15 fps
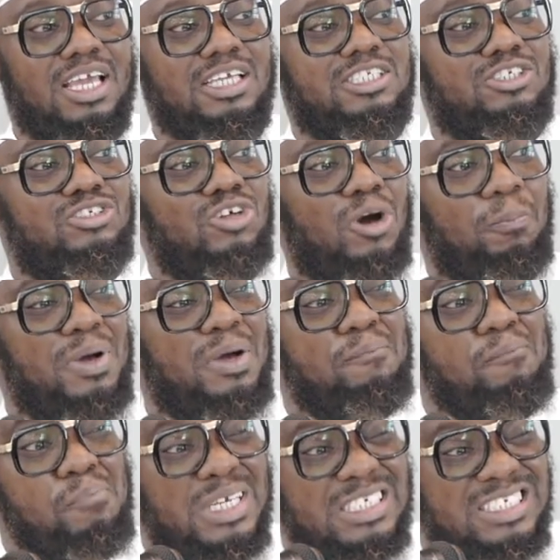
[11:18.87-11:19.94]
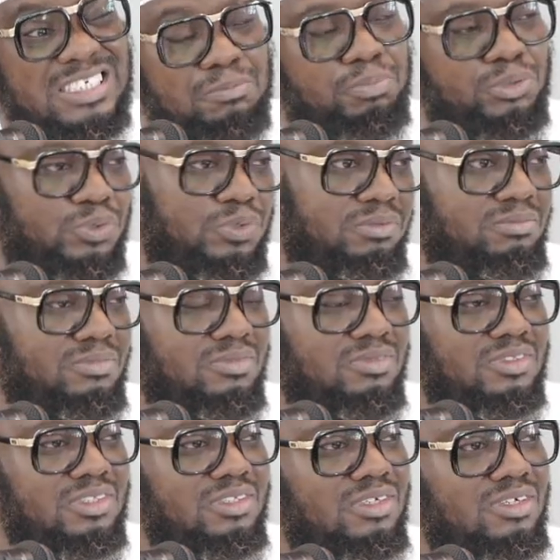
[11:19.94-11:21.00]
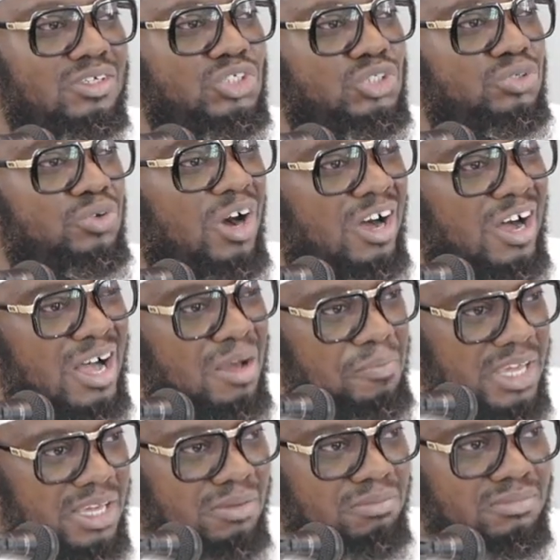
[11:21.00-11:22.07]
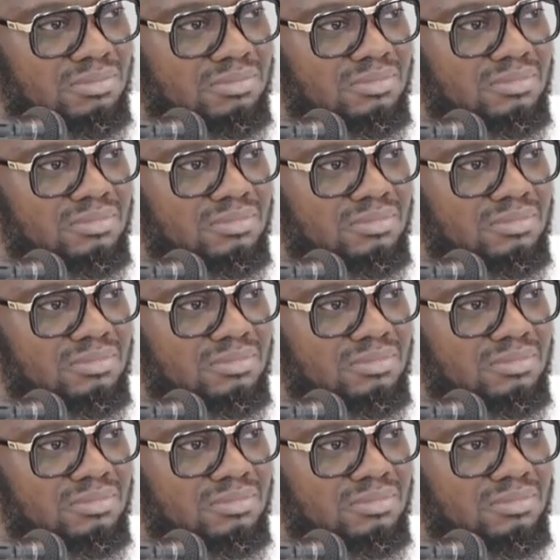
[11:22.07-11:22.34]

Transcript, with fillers: it is not permissible to harm him,